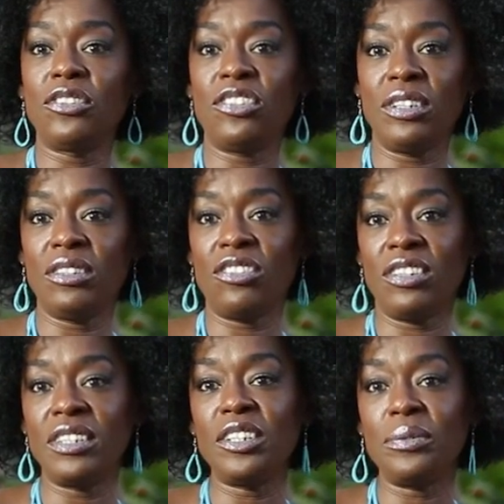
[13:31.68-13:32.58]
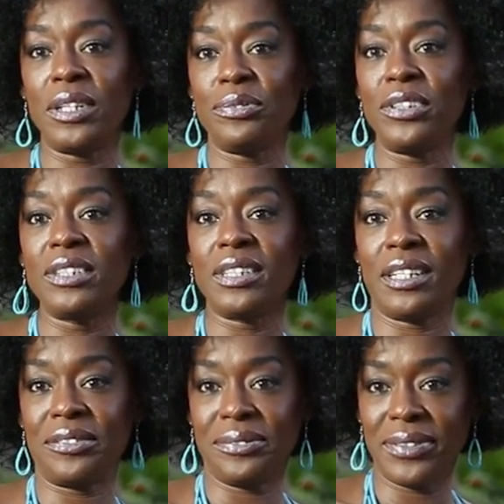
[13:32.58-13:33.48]
She did well for
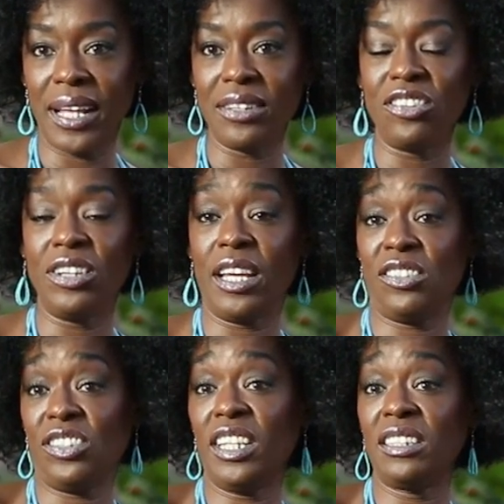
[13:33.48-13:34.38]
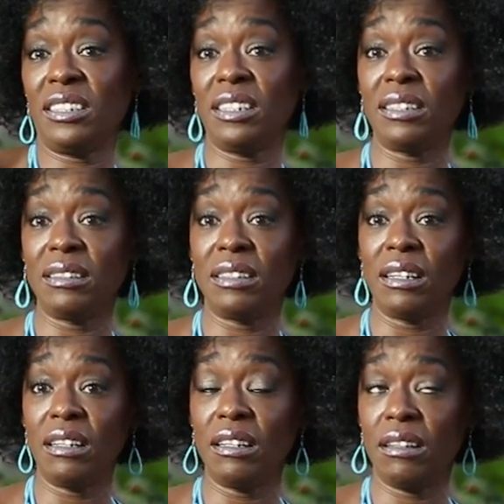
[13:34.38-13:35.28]
herself, and she educated
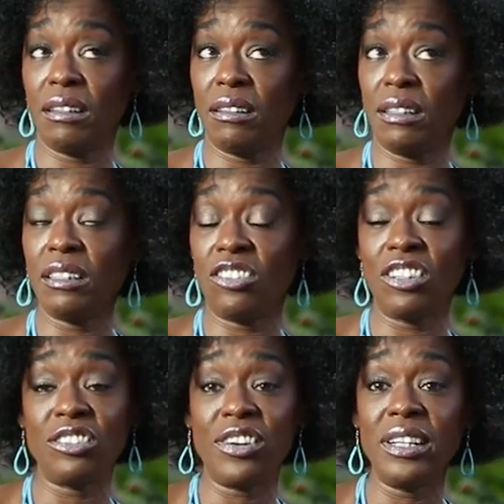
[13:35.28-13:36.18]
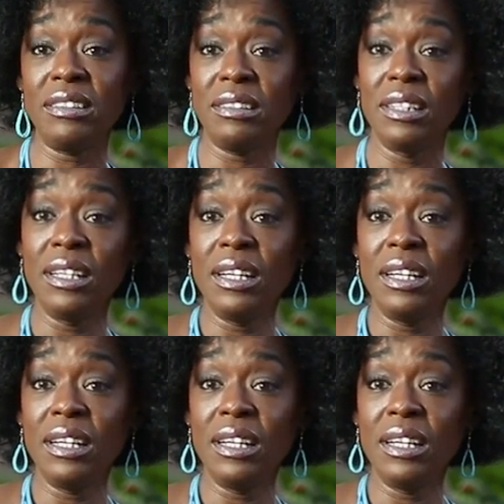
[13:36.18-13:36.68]
her children.